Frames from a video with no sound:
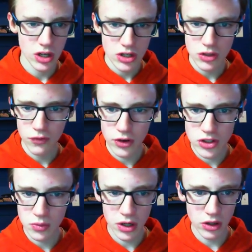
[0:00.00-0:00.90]
So
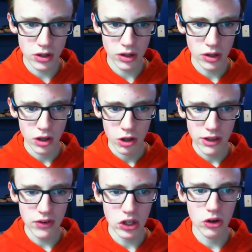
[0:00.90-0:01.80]
first we're gonna
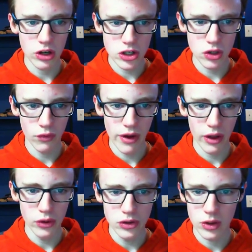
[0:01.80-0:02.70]
give an initial
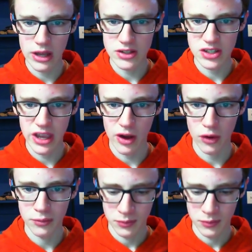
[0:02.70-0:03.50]
value to that scale.